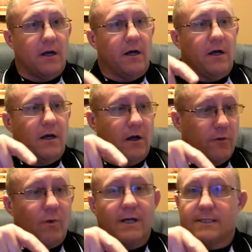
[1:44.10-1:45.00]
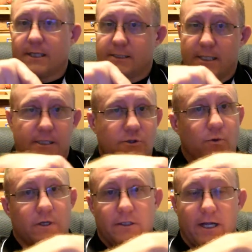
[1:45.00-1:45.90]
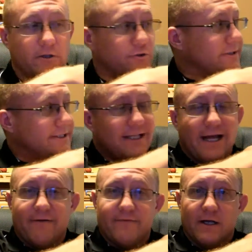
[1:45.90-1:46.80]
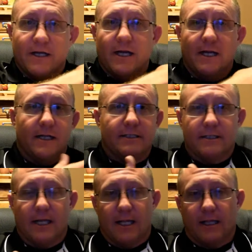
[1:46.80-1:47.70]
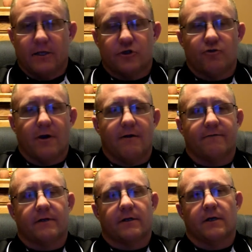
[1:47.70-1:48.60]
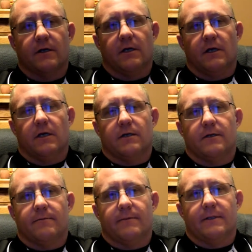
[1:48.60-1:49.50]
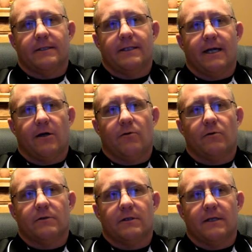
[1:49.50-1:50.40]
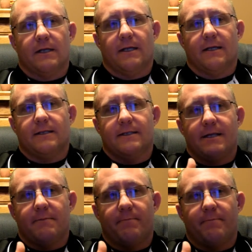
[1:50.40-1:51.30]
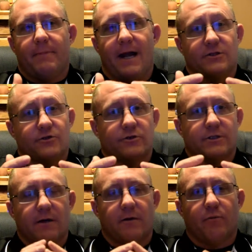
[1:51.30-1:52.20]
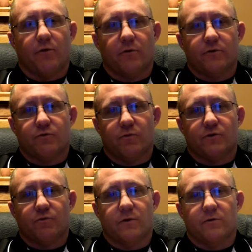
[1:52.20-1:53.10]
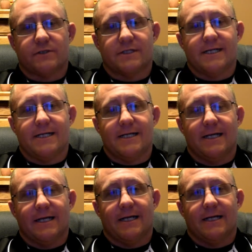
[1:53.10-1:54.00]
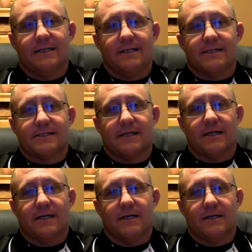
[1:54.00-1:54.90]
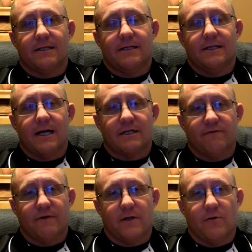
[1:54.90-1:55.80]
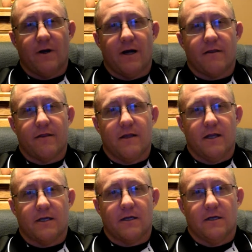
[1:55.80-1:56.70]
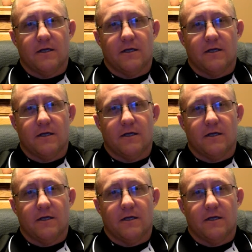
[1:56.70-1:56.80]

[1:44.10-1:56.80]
Otherwise, like I said, he's going out to his left and into that lane of traffic. Now, the passenger side approach, which we'll see in this next video, I think